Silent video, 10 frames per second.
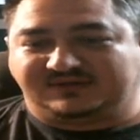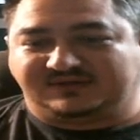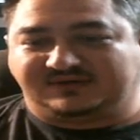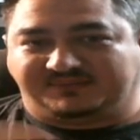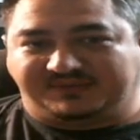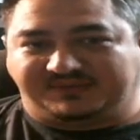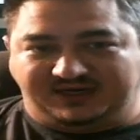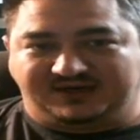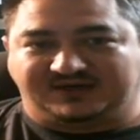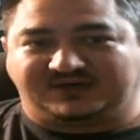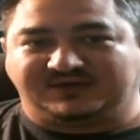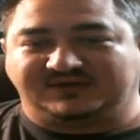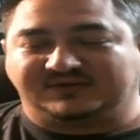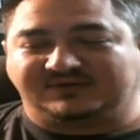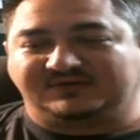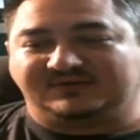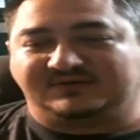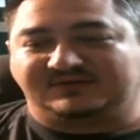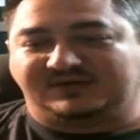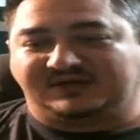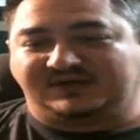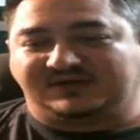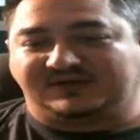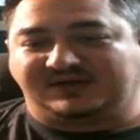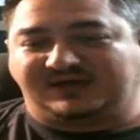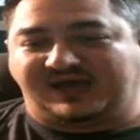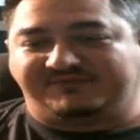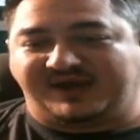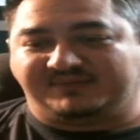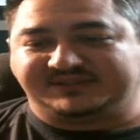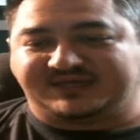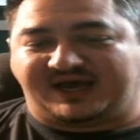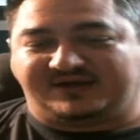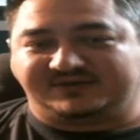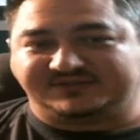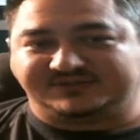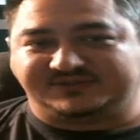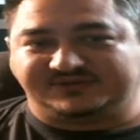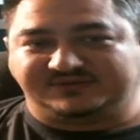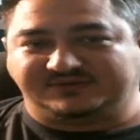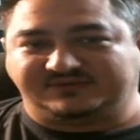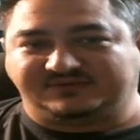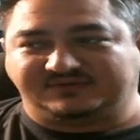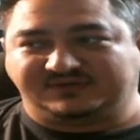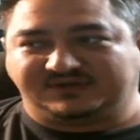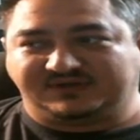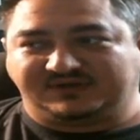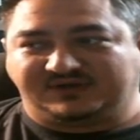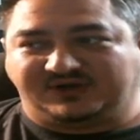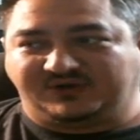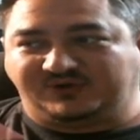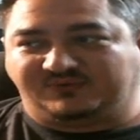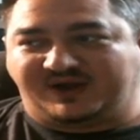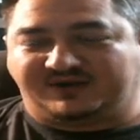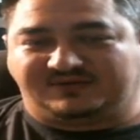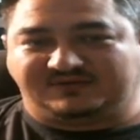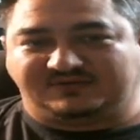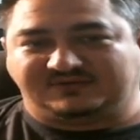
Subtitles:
from here at family's house to a new rental